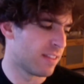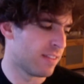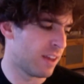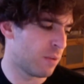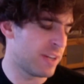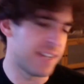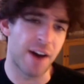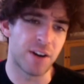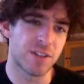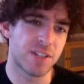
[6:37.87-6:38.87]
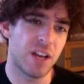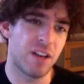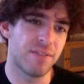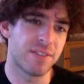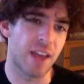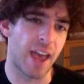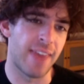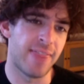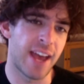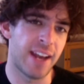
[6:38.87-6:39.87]
that we doubt ourselves,
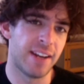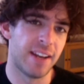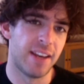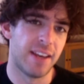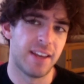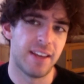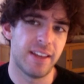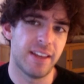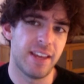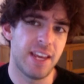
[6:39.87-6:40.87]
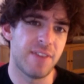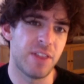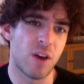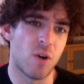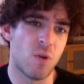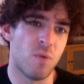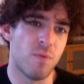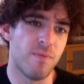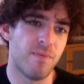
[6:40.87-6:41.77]
and that even though